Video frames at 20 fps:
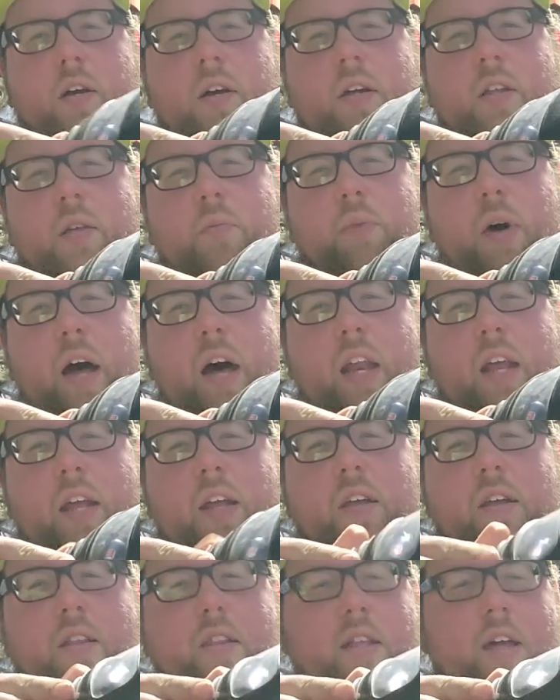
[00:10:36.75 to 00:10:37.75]
the
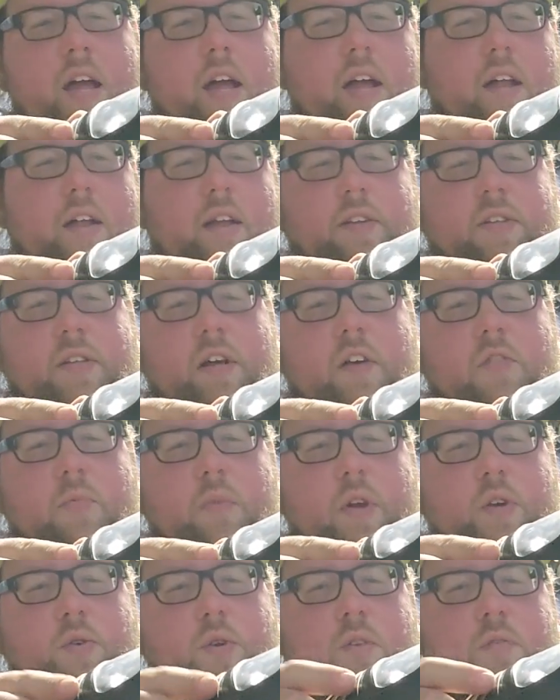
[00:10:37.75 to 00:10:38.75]
body that is off my
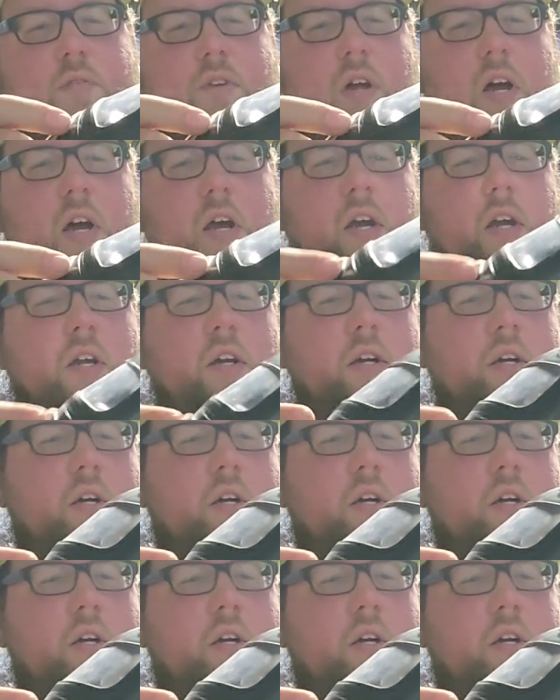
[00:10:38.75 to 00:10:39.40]
drift car.